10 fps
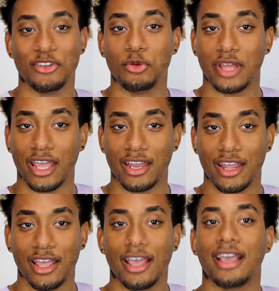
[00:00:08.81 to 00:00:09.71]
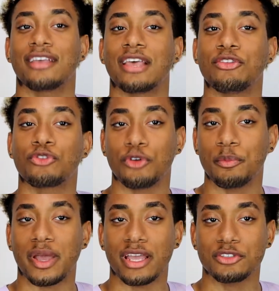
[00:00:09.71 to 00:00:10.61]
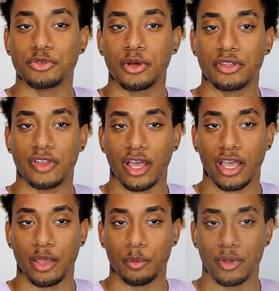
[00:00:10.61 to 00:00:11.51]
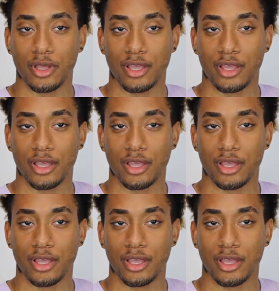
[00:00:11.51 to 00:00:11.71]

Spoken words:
You did? Because I screw up my intro all the time.